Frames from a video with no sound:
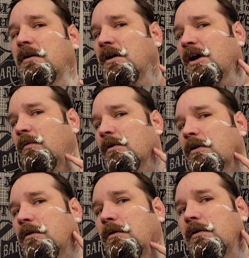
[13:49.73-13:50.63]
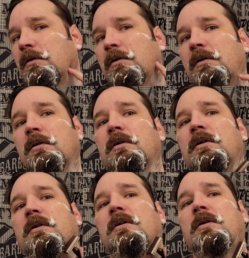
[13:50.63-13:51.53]
I have a little
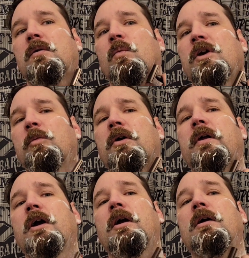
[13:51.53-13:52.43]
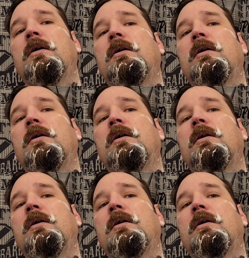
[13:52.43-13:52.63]
weeper there.